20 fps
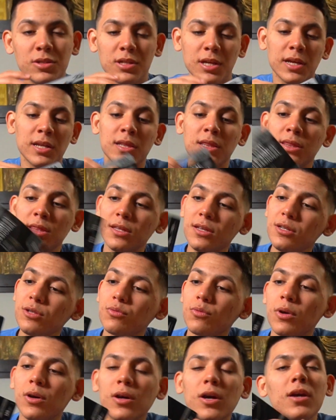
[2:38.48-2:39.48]
and this
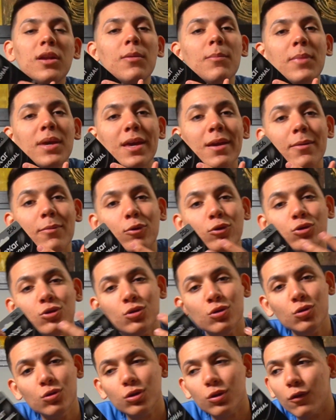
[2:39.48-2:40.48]
one I'm gonna be able to
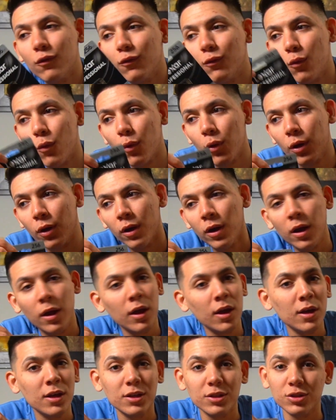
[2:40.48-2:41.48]
use it for
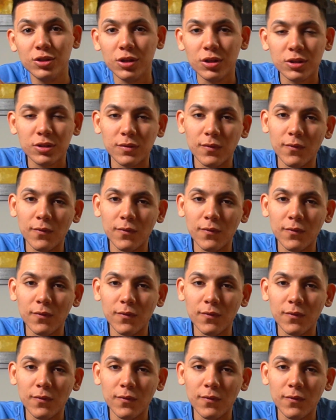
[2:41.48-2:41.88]
just